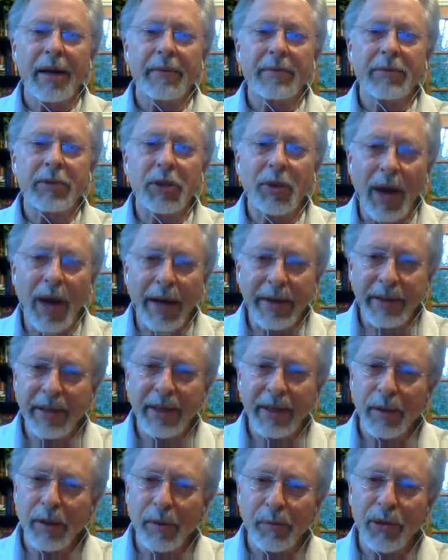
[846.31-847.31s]
So I
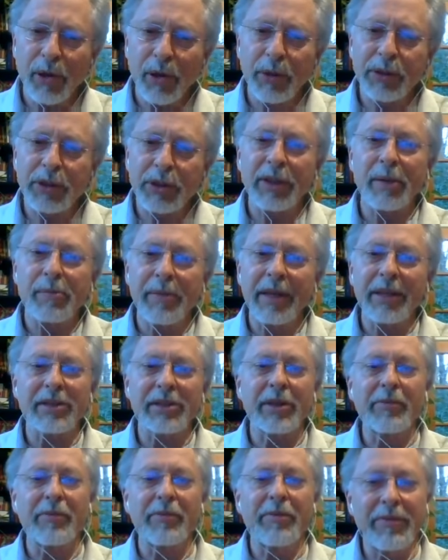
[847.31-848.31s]
take an approach that makes
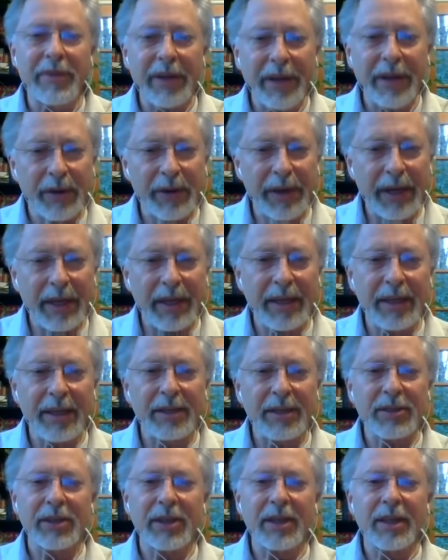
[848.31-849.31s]
it very
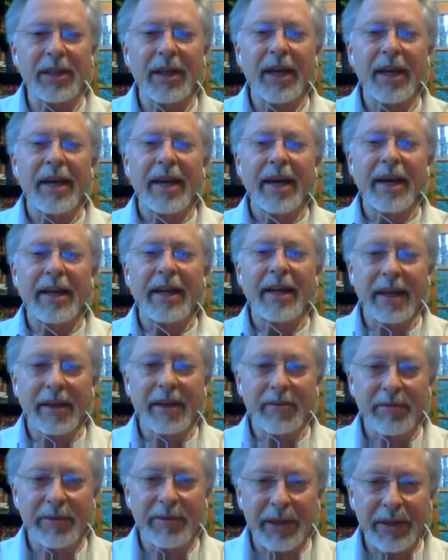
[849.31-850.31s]
easy and yet
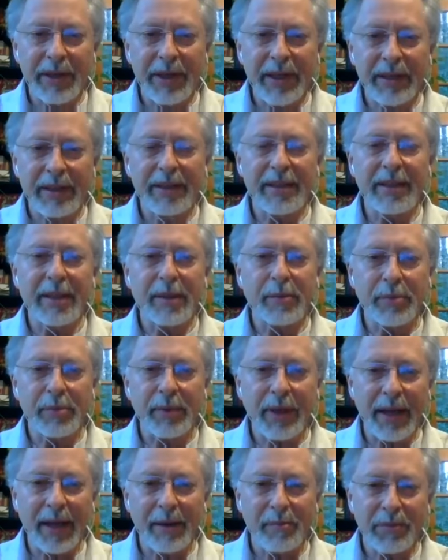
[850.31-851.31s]
very deep
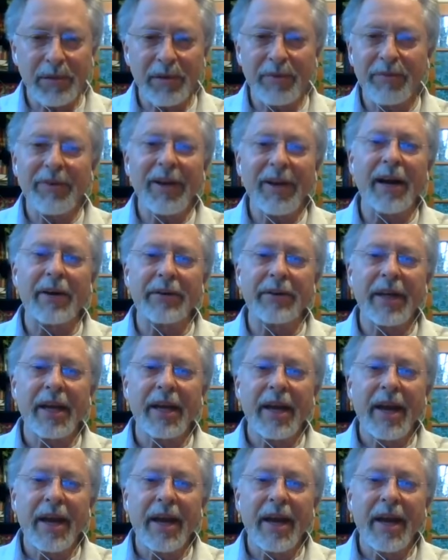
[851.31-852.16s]
and profound.